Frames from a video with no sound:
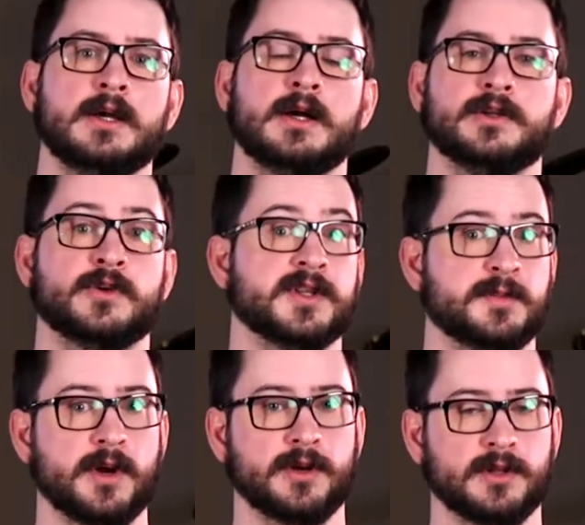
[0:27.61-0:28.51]
uh,
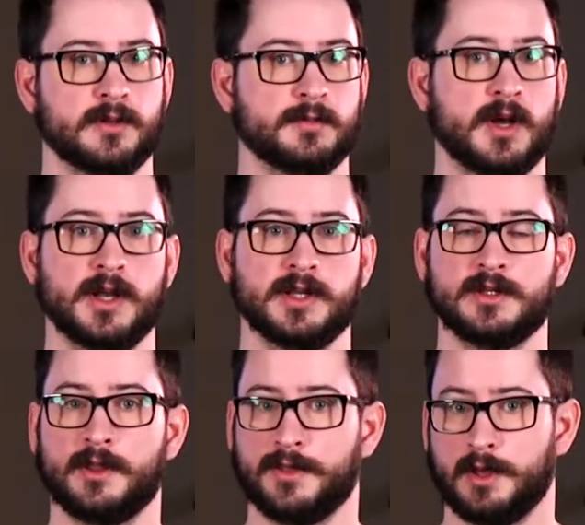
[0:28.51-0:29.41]
transparent behind it,
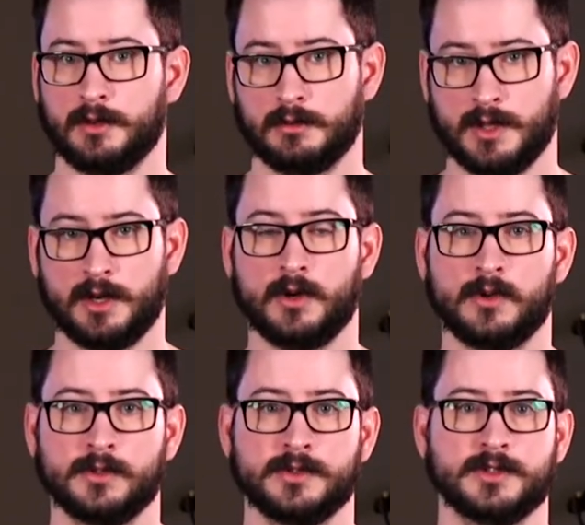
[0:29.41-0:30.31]
nothing at
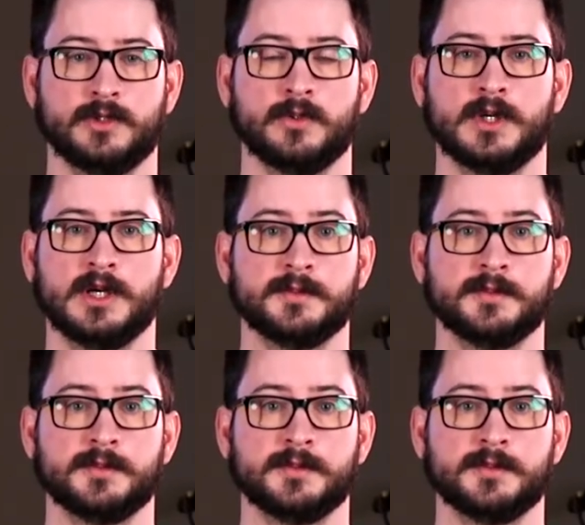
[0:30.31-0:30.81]
all to uh,